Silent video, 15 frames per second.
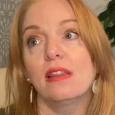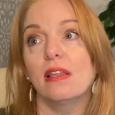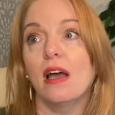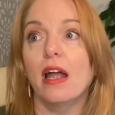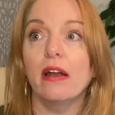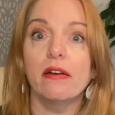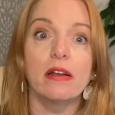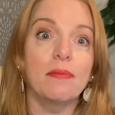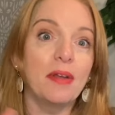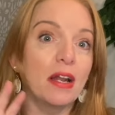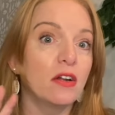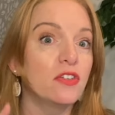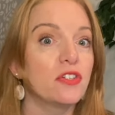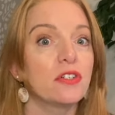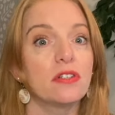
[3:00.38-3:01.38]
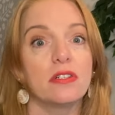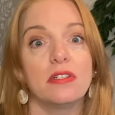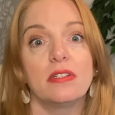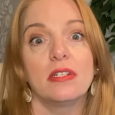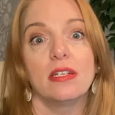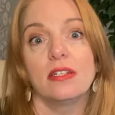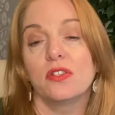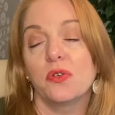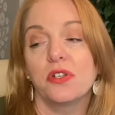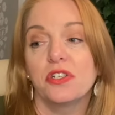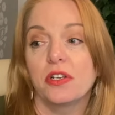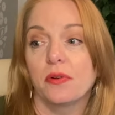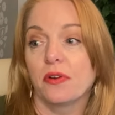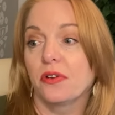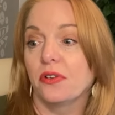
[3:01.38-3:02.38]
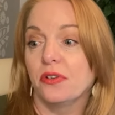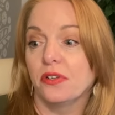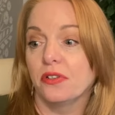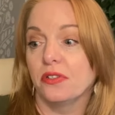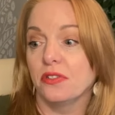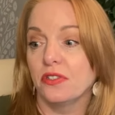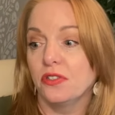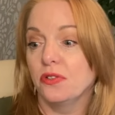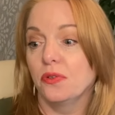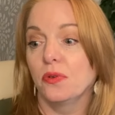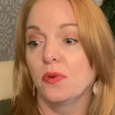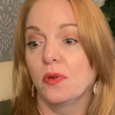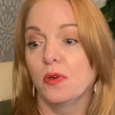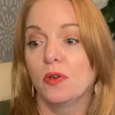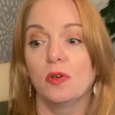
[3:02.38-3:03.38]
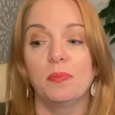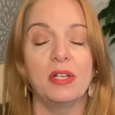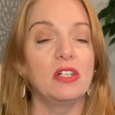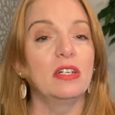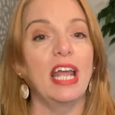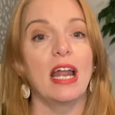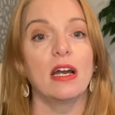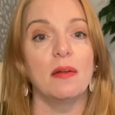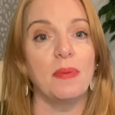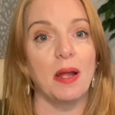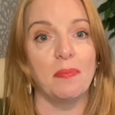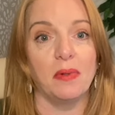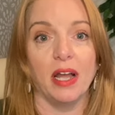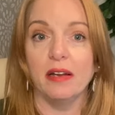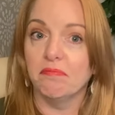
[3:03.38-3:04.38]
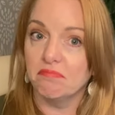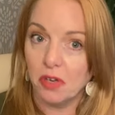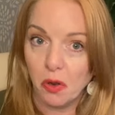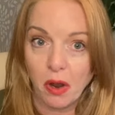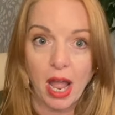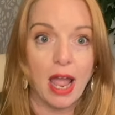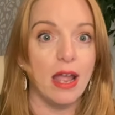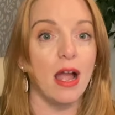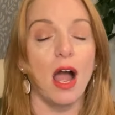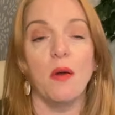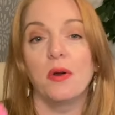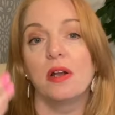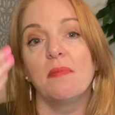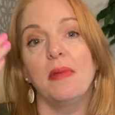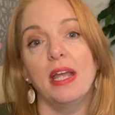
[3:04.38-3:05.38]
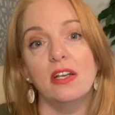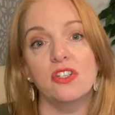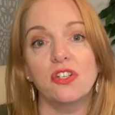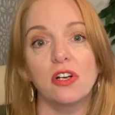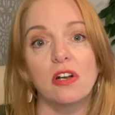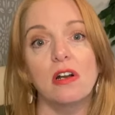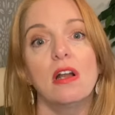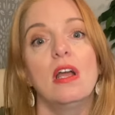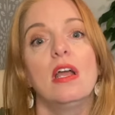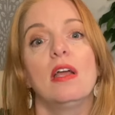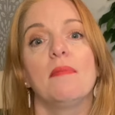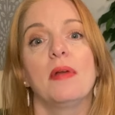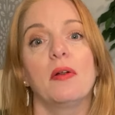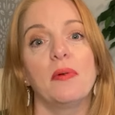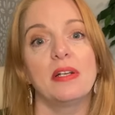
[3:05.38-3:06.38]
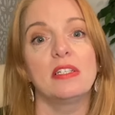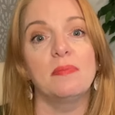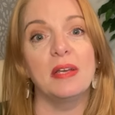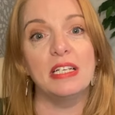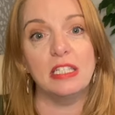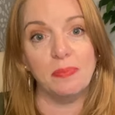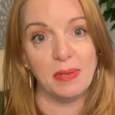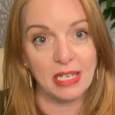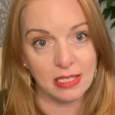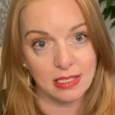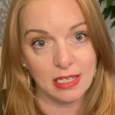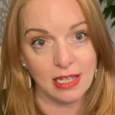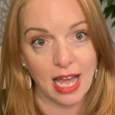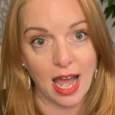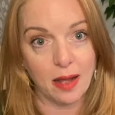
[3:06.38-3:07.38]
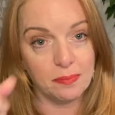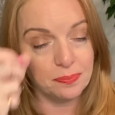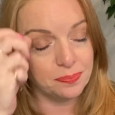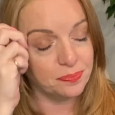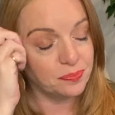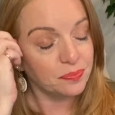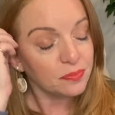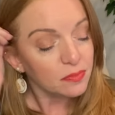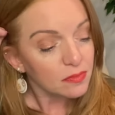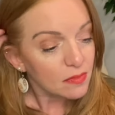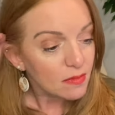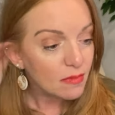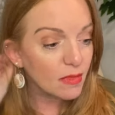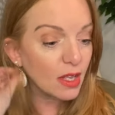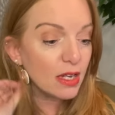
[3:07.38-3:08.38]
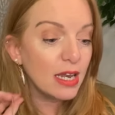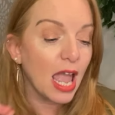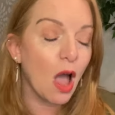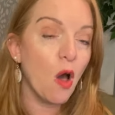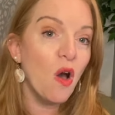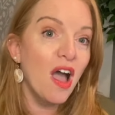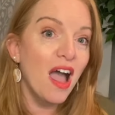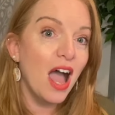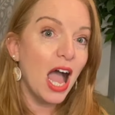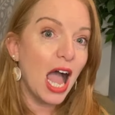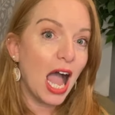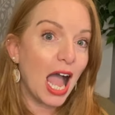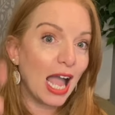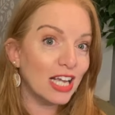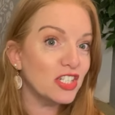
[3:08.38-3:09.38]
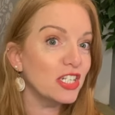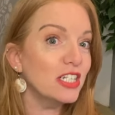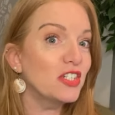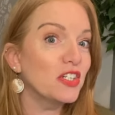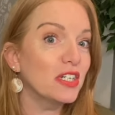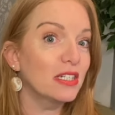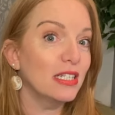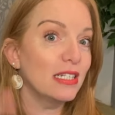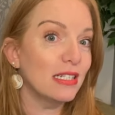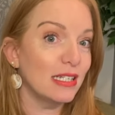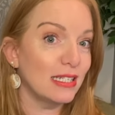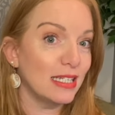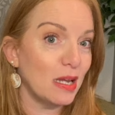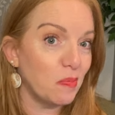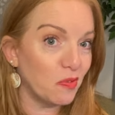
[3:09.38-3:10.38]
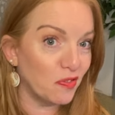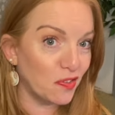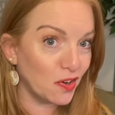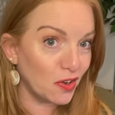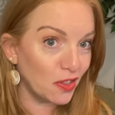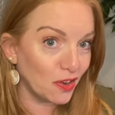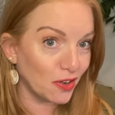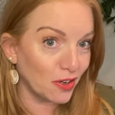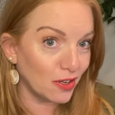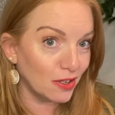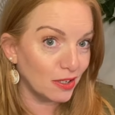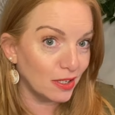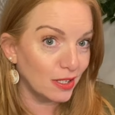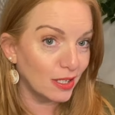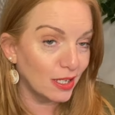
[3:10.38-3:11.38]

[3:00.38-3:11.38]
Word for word: hiring managers and sourcing recruiters to build candidate pipeline. Okay, I want to make sure my resume speaks to that. Now, I actually took this a step further